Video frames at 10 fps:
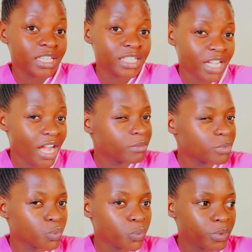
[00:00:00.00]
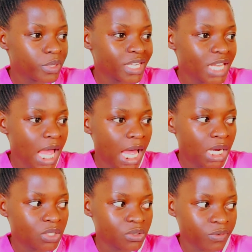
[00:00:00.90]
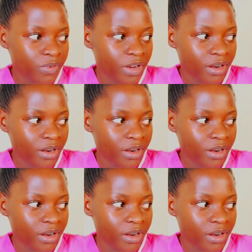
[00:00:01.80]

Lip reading: it comes in a lot of